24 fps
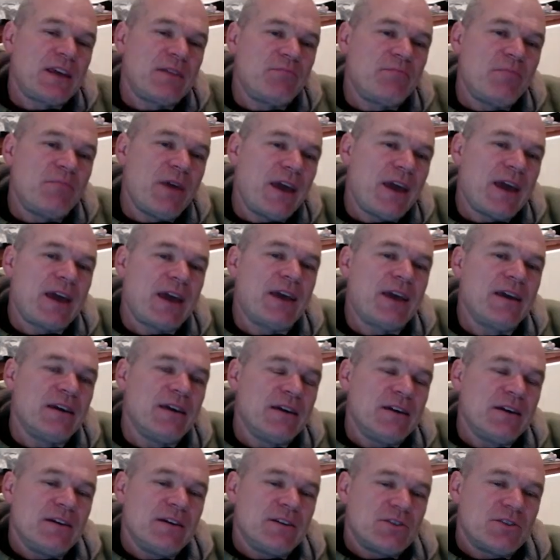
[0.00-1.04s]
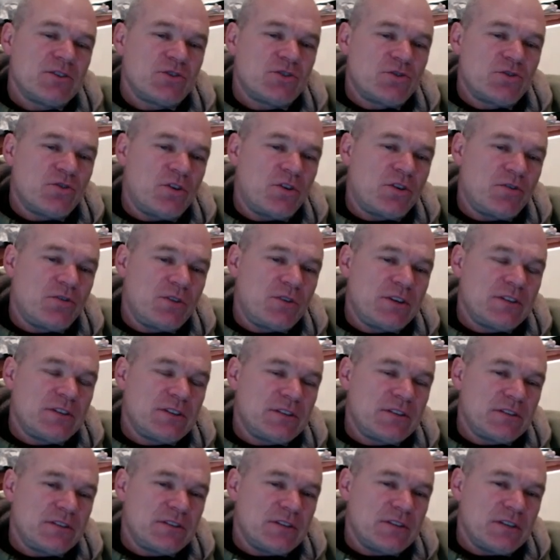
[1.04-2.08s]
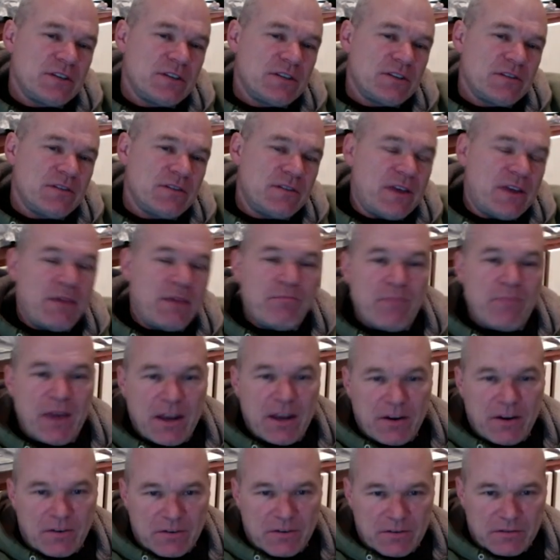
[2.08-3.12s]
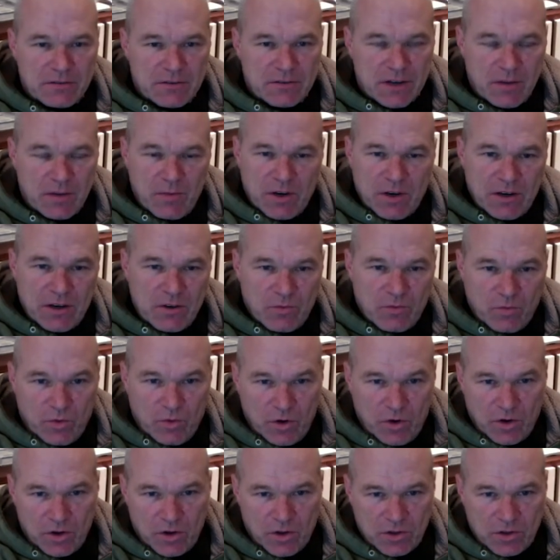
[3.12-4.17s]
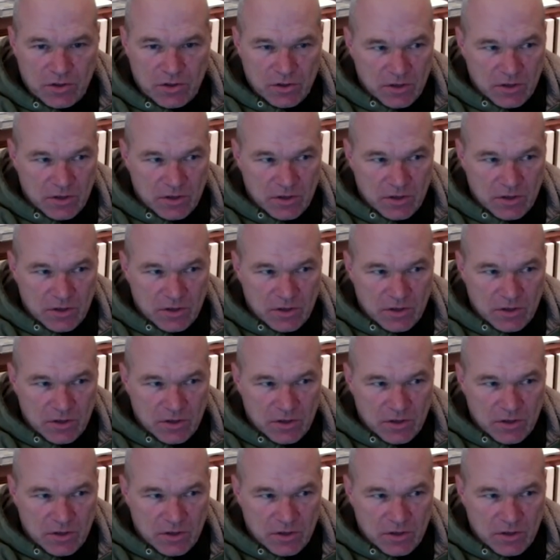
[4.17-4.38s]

back stories that matter. I mean, the world